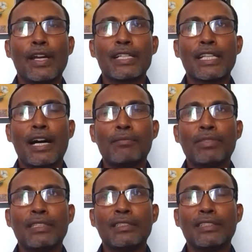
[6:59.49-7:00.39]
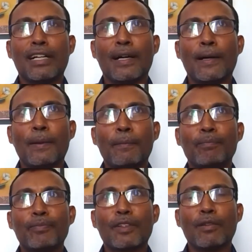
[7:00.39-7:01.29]
example,
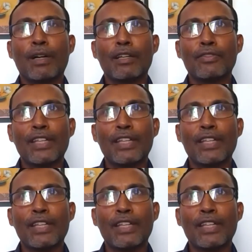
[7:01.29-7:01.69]
one of the